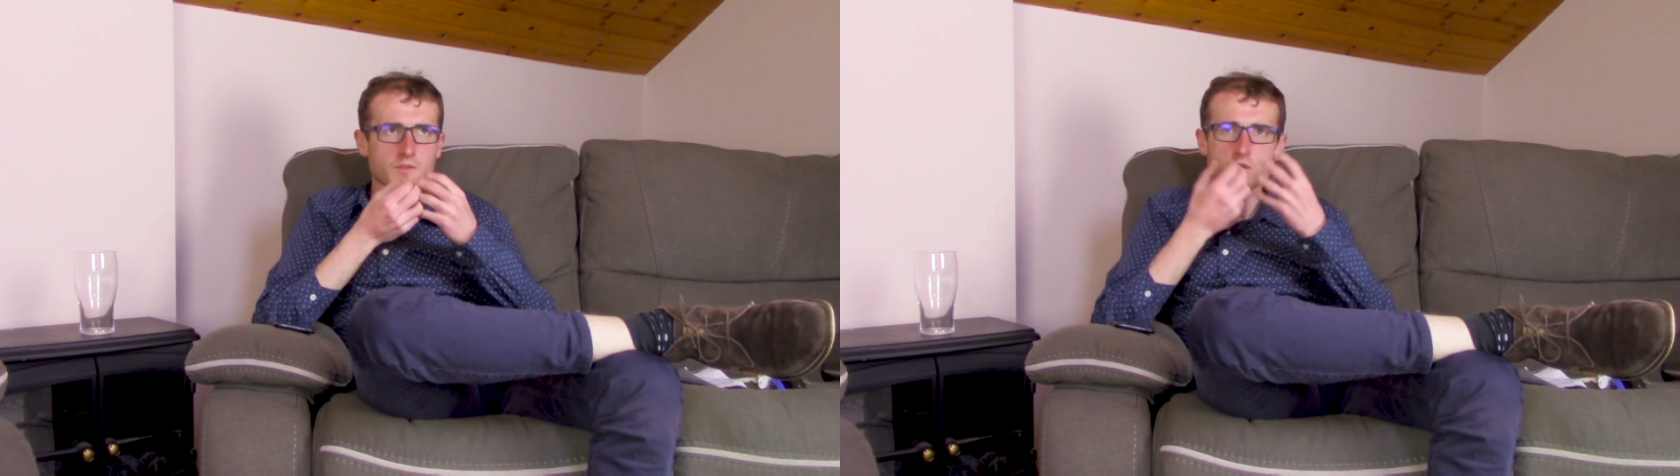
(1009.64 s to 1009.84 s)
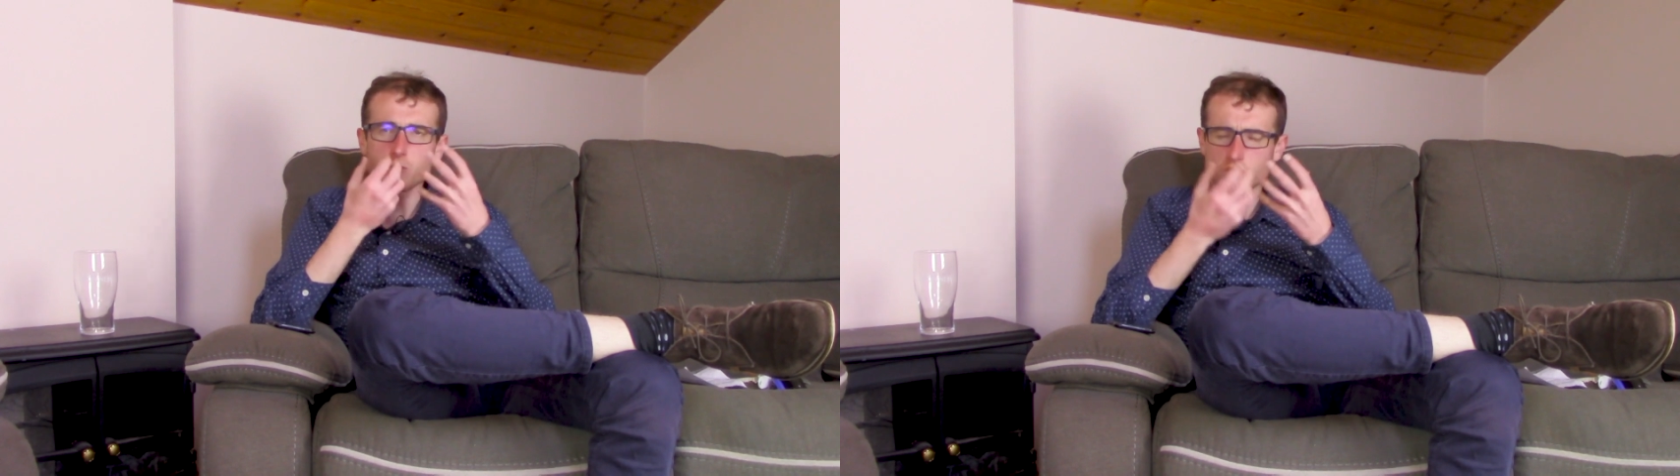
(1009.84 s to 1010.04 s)

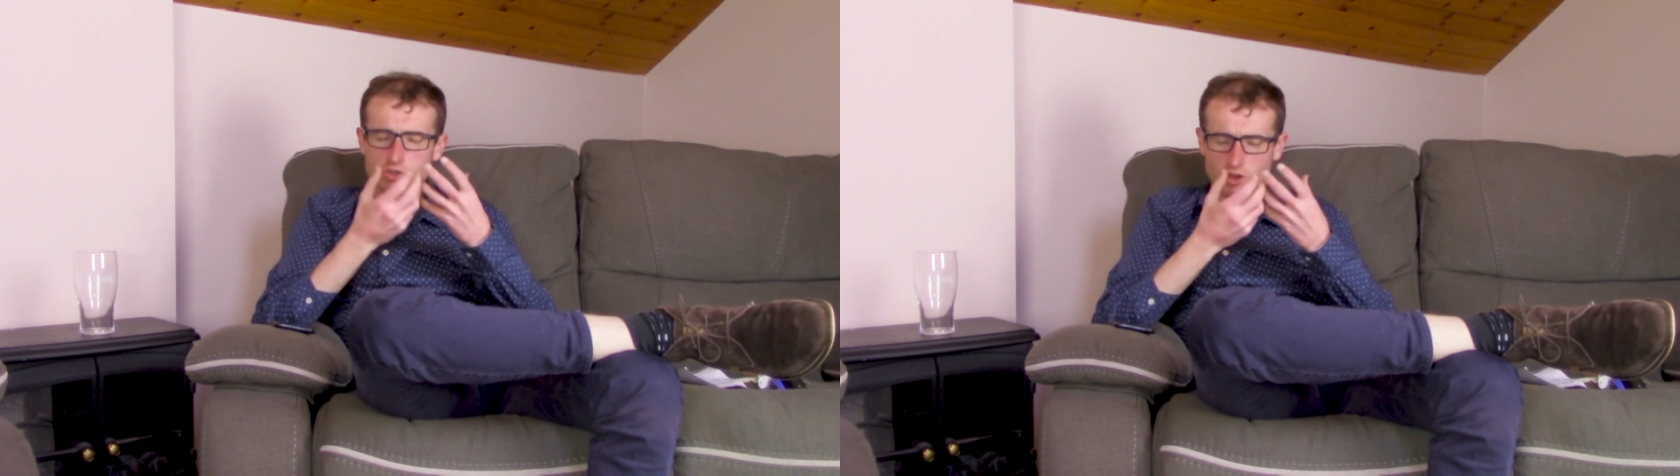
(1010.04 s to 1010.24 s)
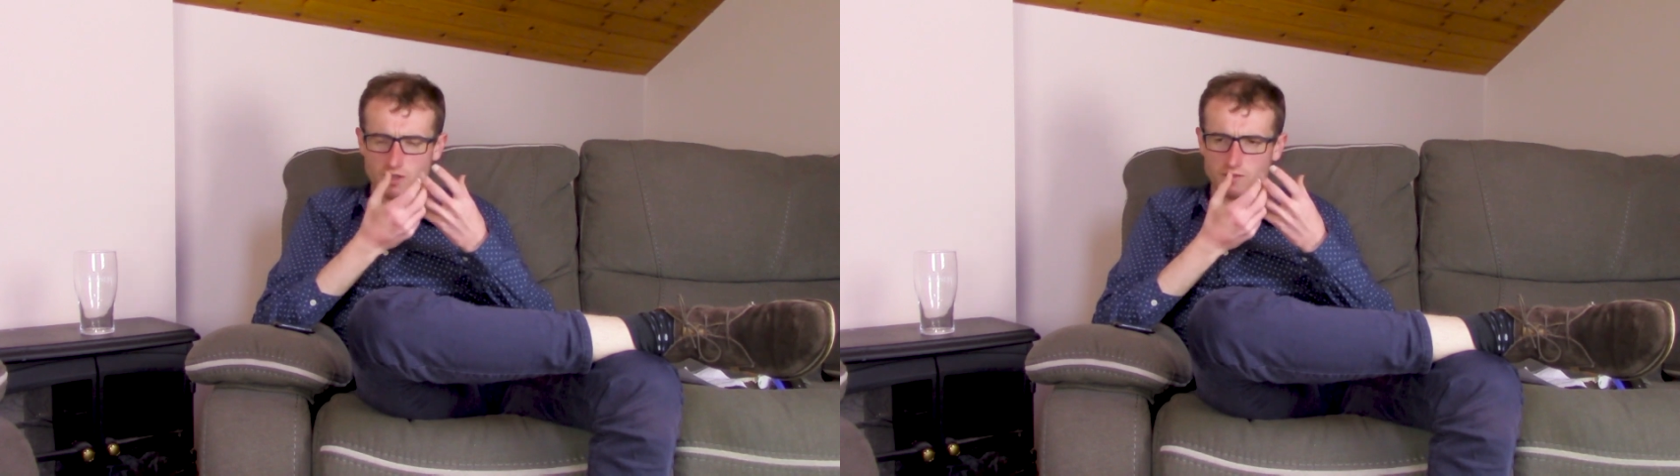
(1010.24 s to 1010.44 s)
is this what
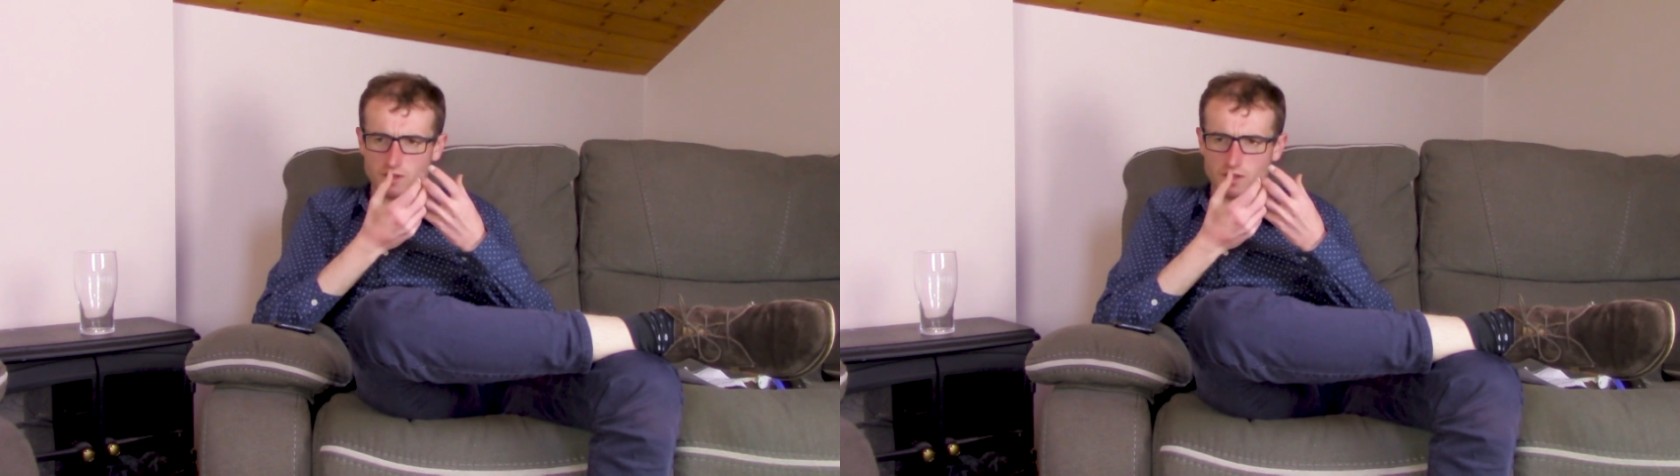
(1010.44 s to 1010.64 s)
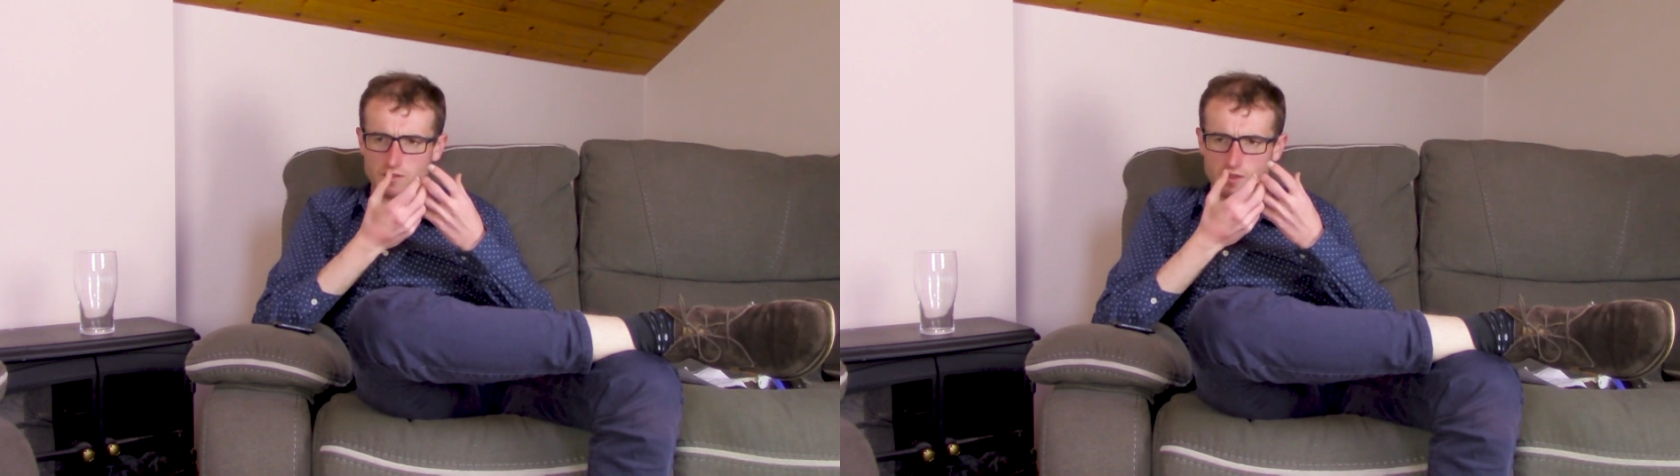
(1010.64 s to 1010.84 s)
you thrive
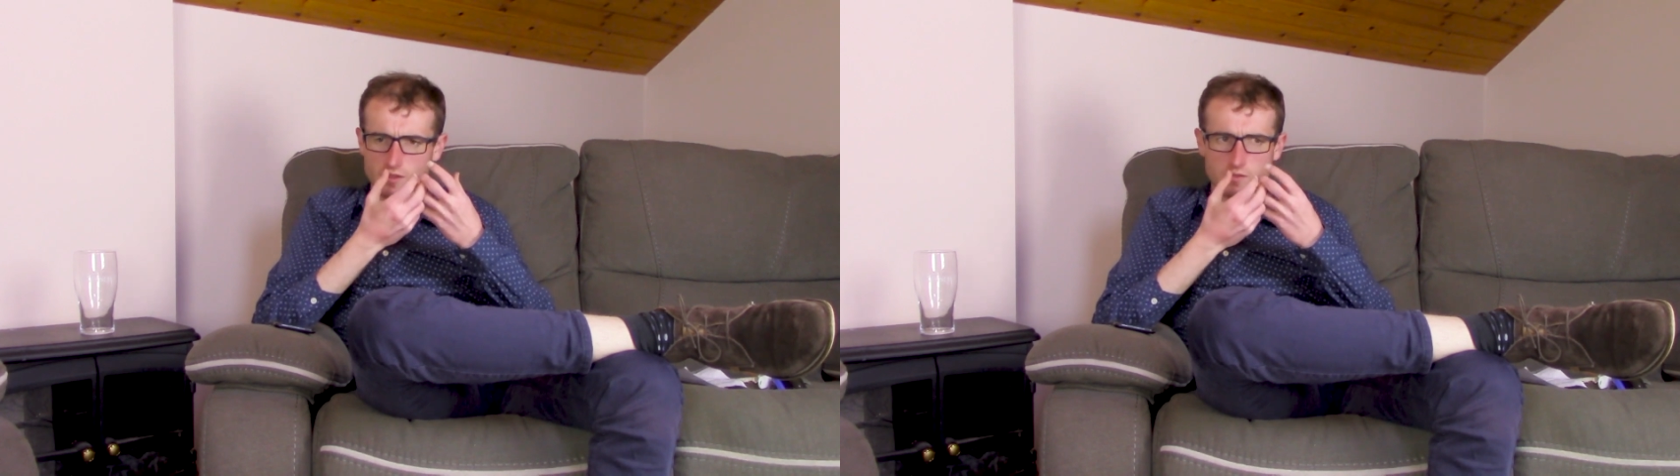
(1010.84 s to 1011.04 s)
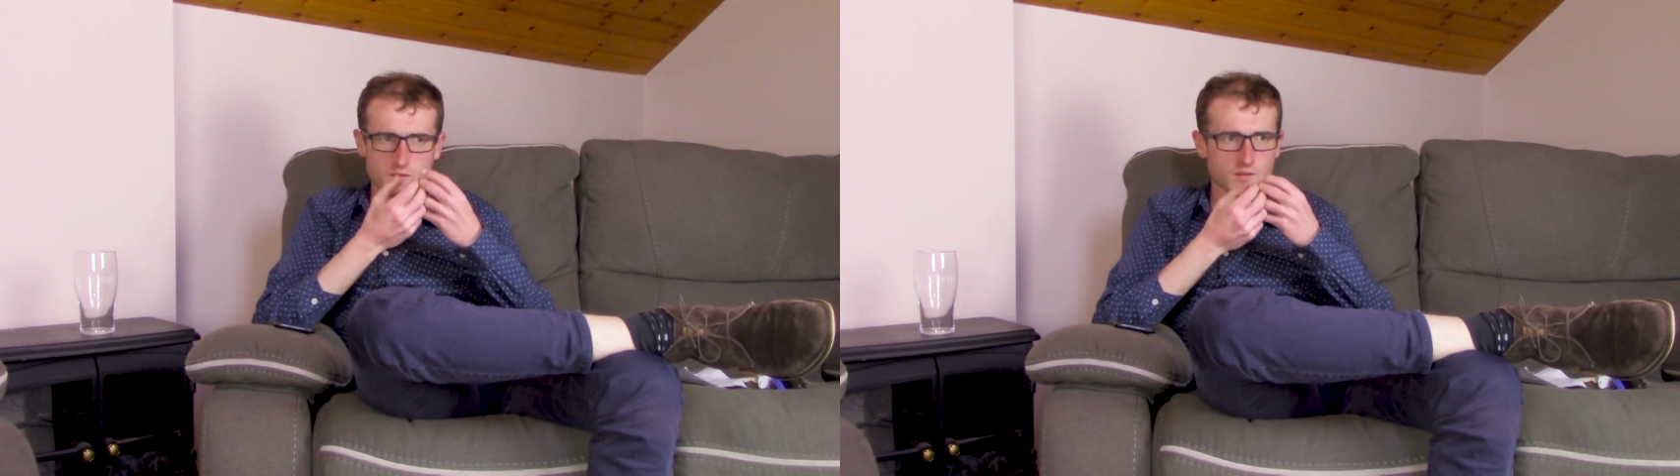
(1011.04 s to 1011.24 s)
in?
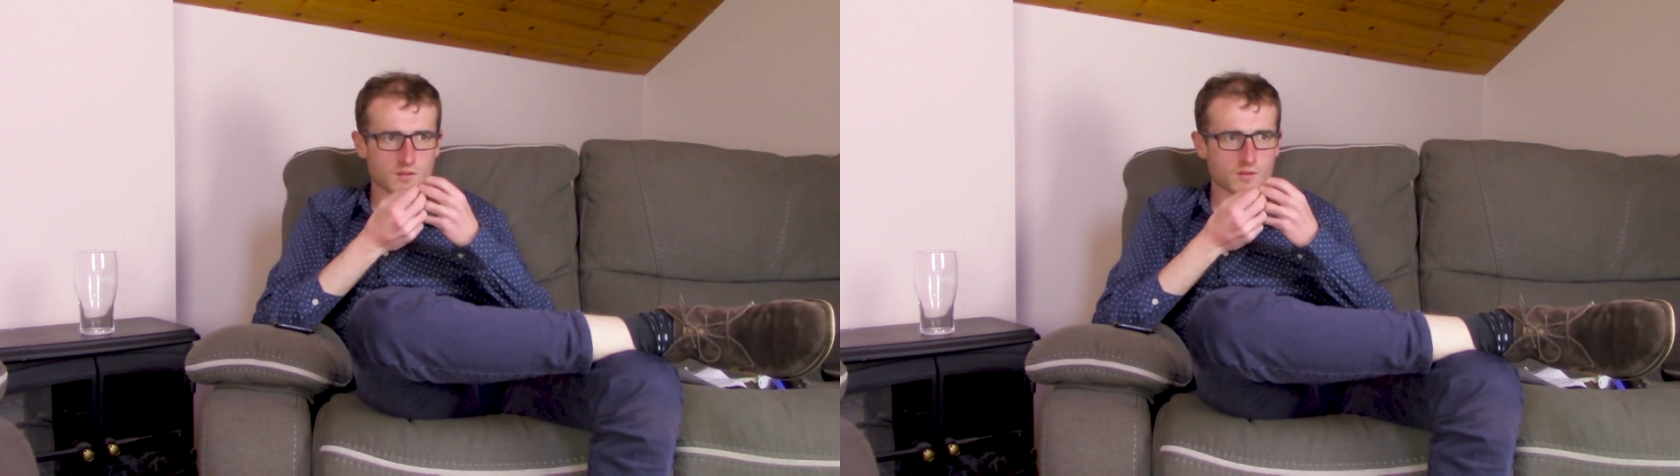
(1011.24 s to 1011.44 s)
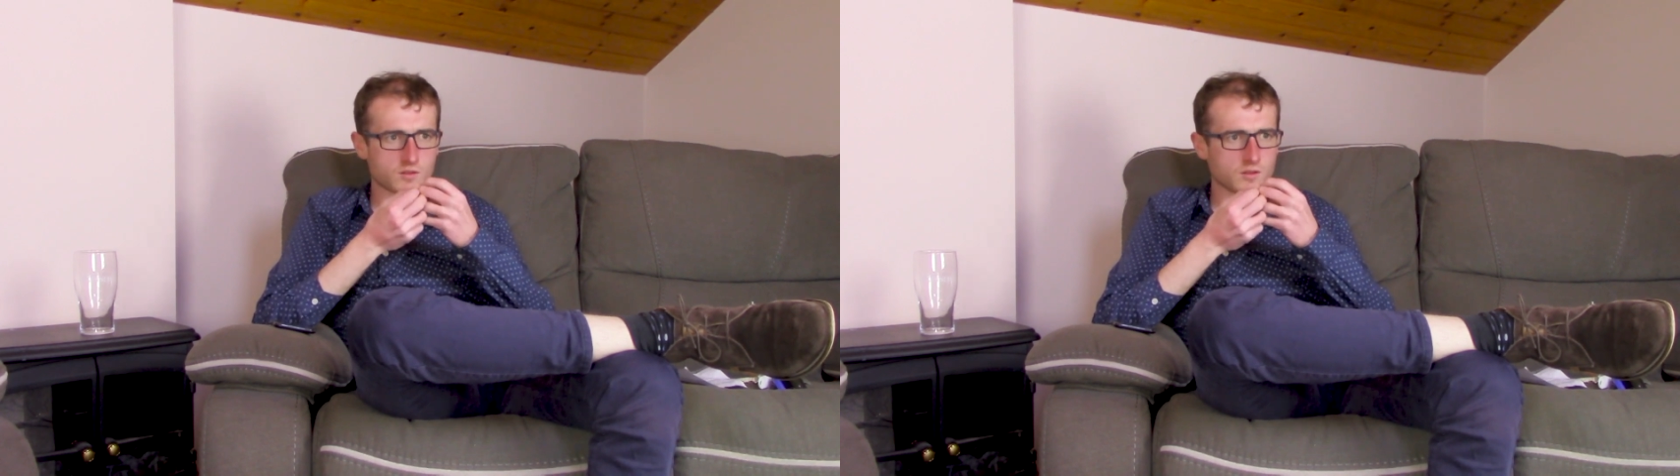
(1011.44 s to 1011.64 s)

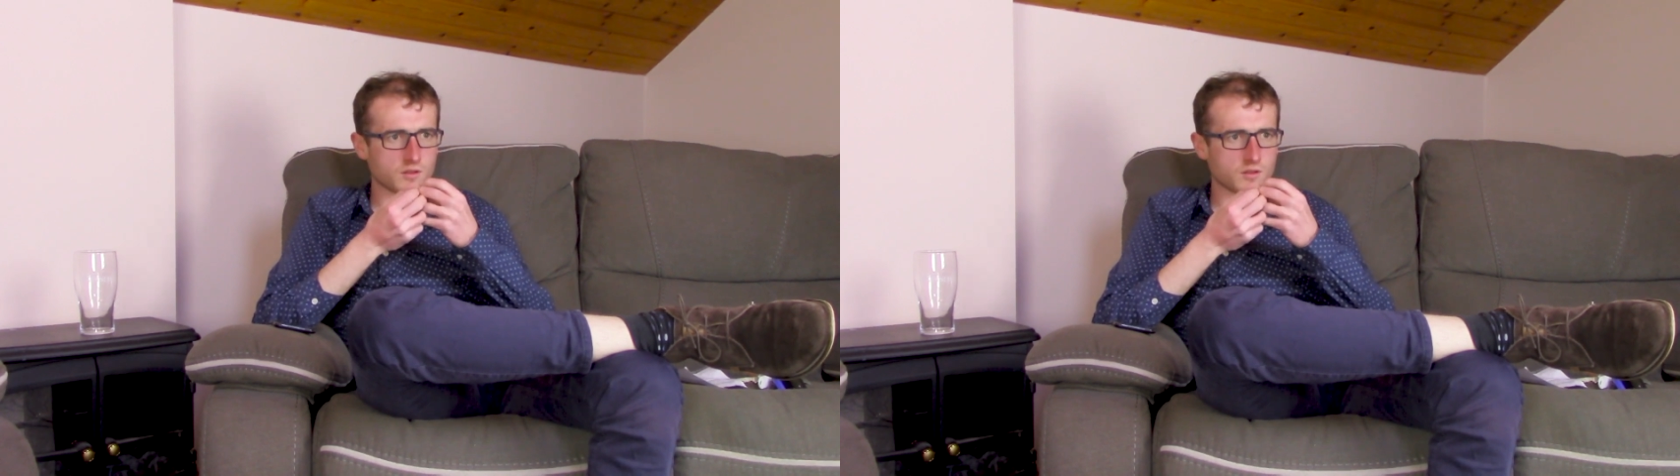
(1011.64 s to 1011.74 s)
Do